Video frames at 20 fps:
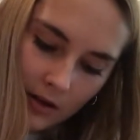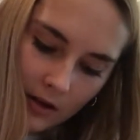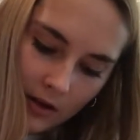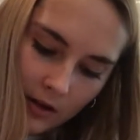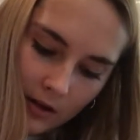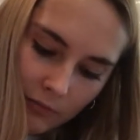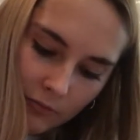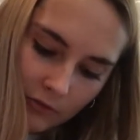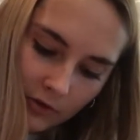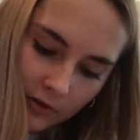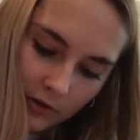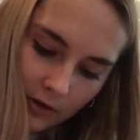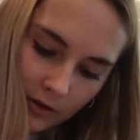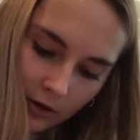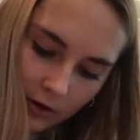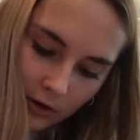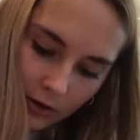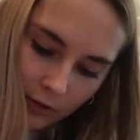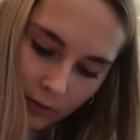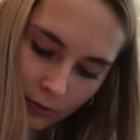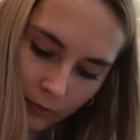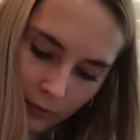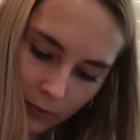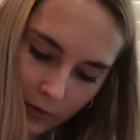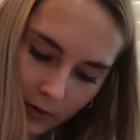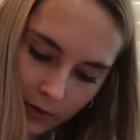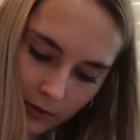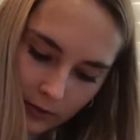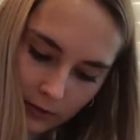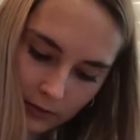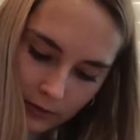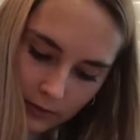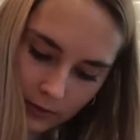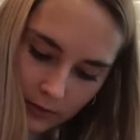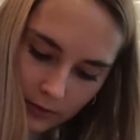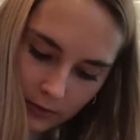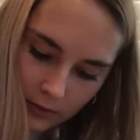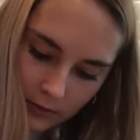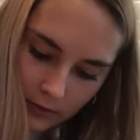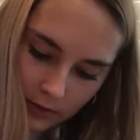I'm just gonna do one
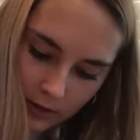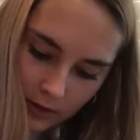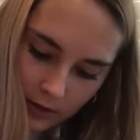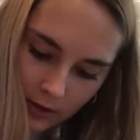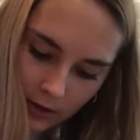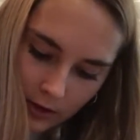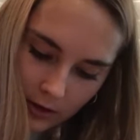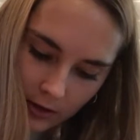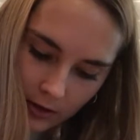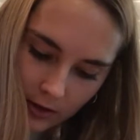circle here,